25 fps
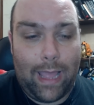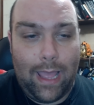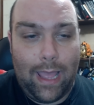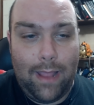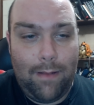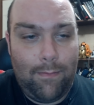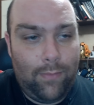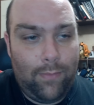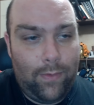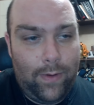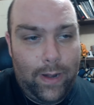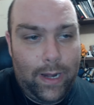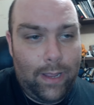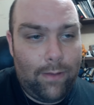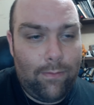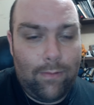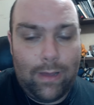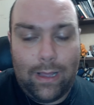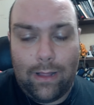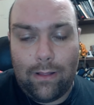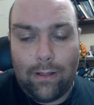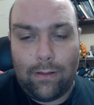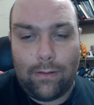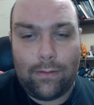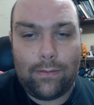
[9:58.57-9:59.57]
and pretty
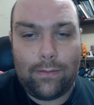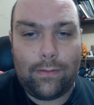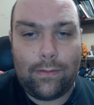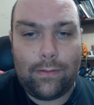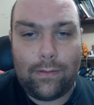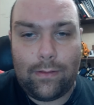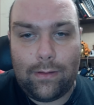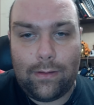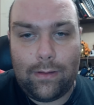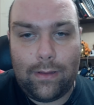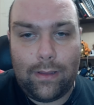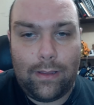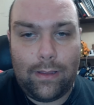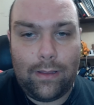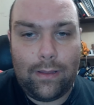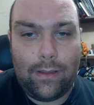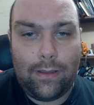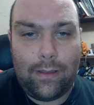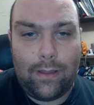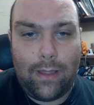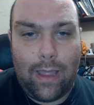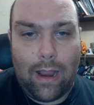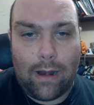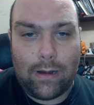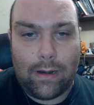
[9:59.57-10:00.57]
well
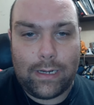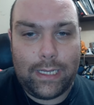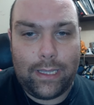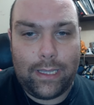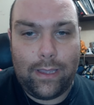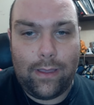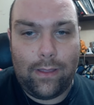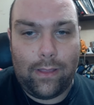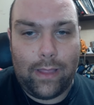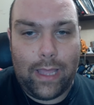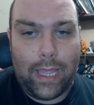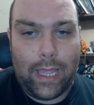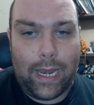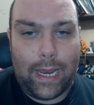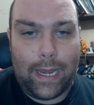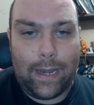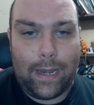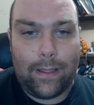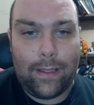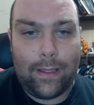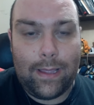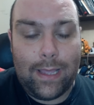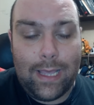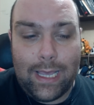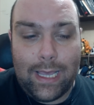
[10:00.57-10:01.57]

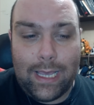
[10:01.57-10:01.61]
articulated.